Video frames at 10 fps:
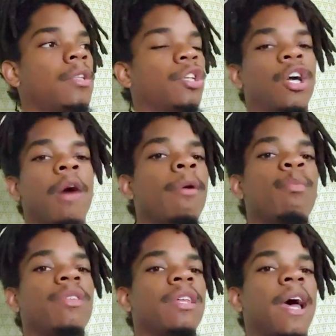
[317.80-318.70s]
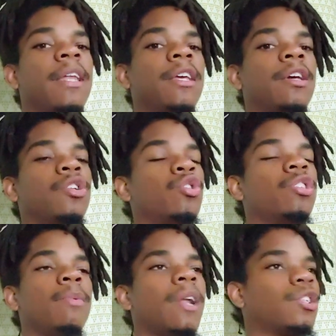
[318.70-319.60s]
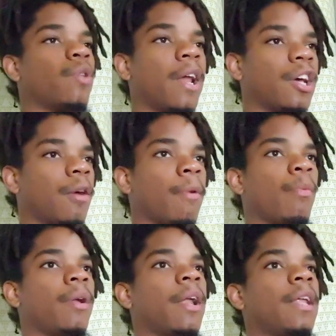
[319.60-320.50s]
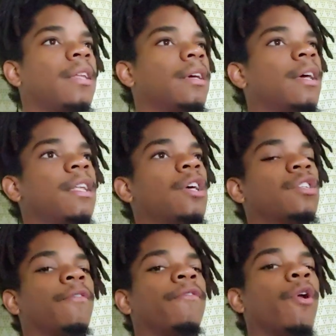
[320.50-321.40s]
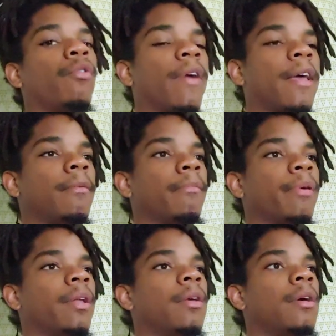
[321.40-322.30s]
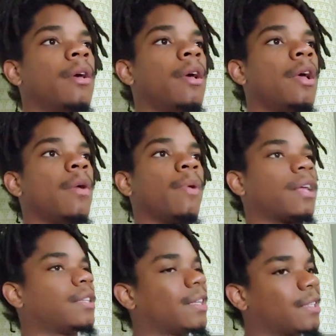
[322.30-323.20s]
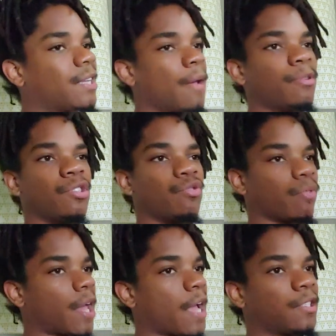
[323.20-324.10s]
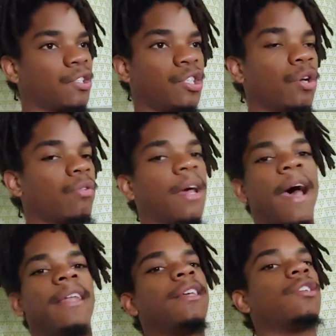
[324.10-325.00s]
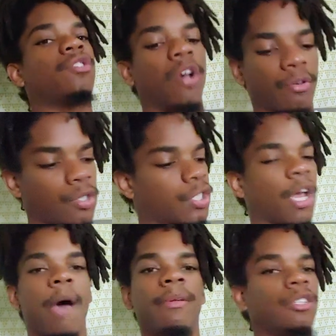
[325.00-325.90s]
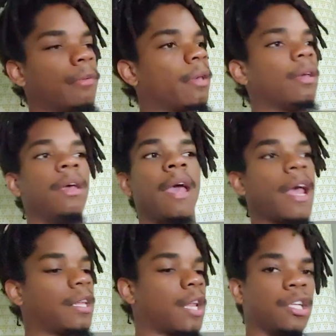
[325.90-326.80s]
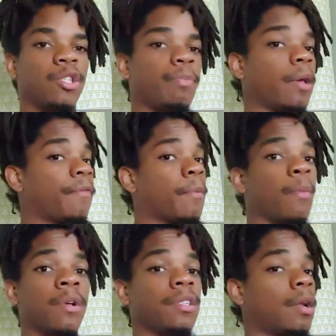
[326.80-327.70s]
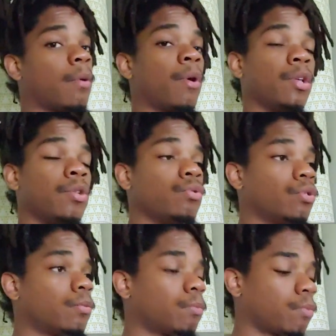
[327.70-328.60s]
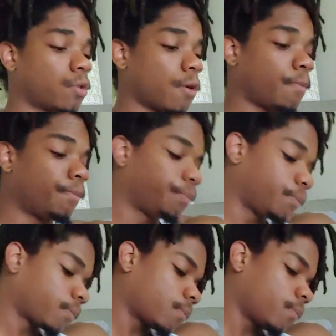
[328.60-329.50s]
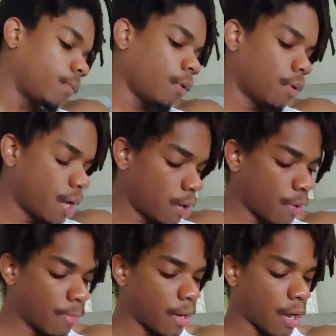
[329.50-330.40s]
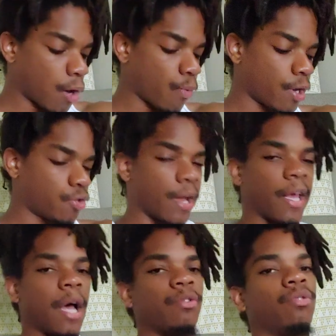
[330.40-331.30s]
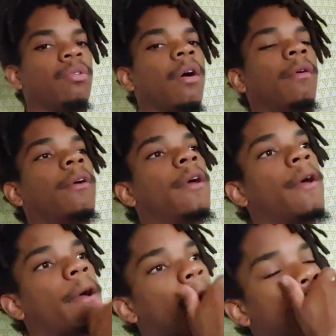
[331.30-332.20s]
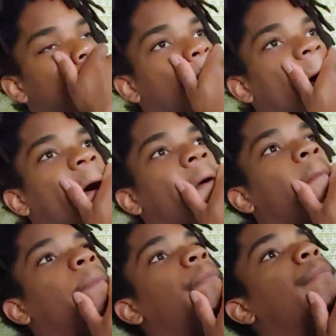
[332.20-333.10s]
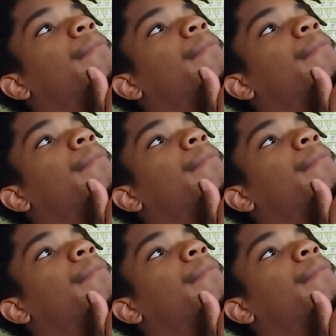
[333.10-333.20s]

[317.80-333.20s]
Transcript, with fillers: to come up with an idea because usually when I try to come up with an idea, it doesn't flow right. But when I take the time to just relax, chill, the ideas start just coming to me, and then I just pick from the ones that I want to use. So anyway, man, I don't want to drag it out too long. Um,